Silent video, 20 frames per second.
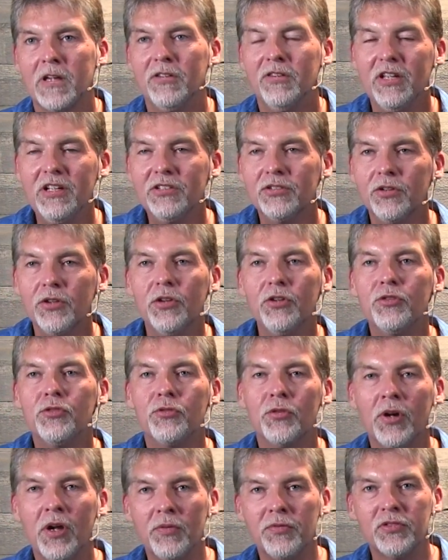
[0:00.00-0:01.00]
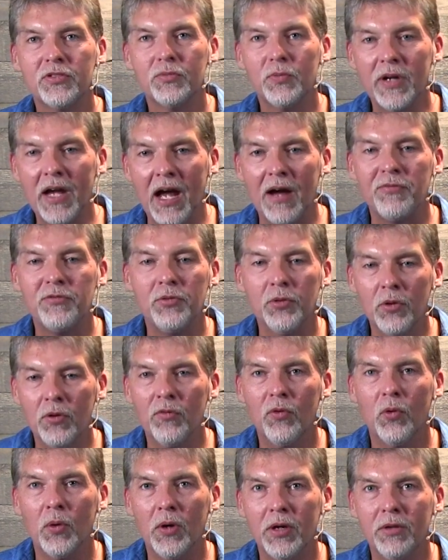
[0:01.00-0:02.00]
These are the drifts we have to
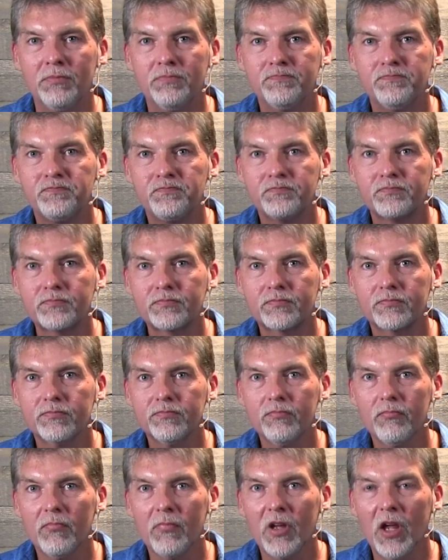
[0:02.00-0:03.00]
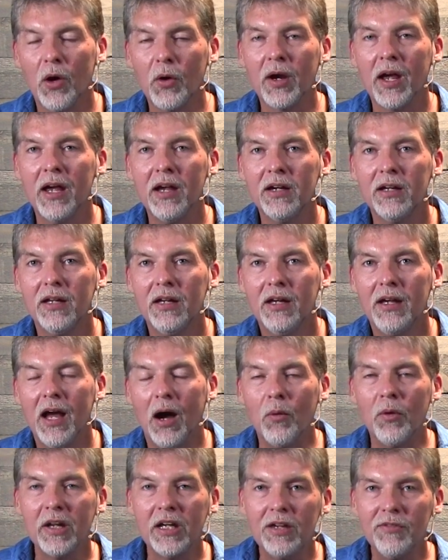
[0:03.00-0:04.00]
avoid. Okay, I
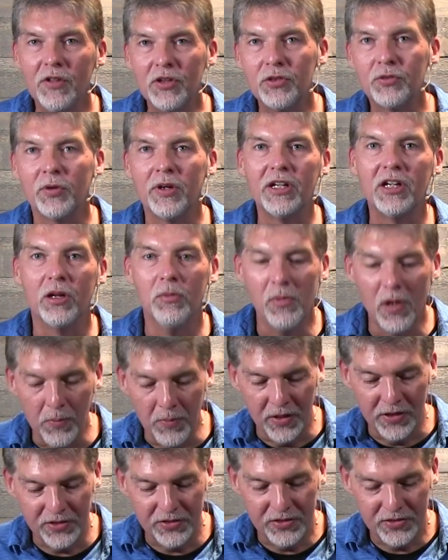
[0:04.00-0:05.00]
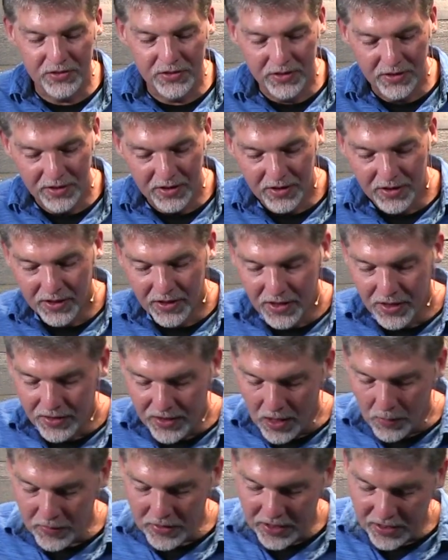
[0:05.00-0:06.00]
want to give you three commitments
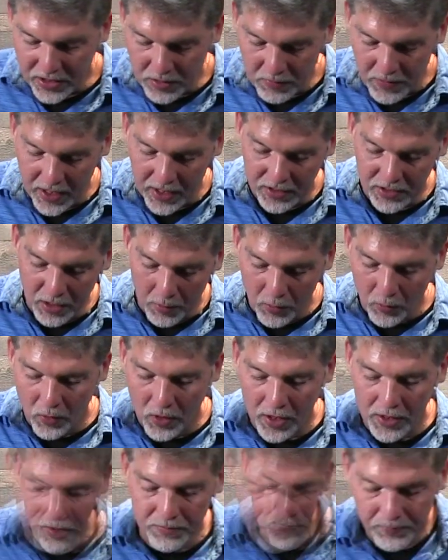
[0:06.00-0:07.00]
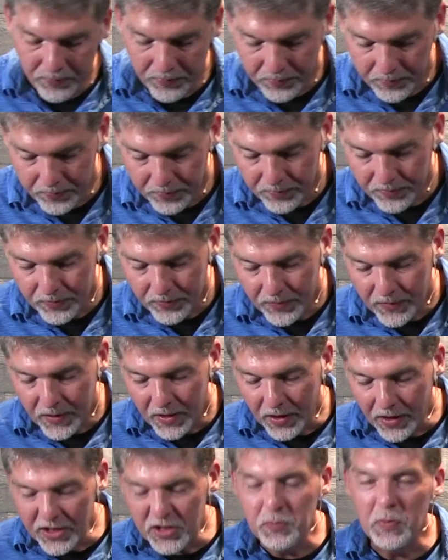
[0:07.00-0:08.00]
that we need to make. Number one,
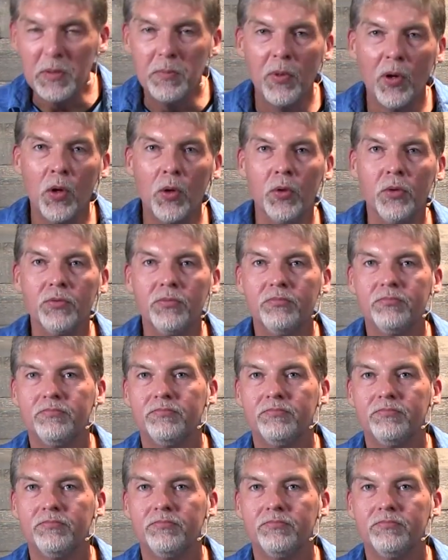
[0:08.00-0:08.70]
let's be bold.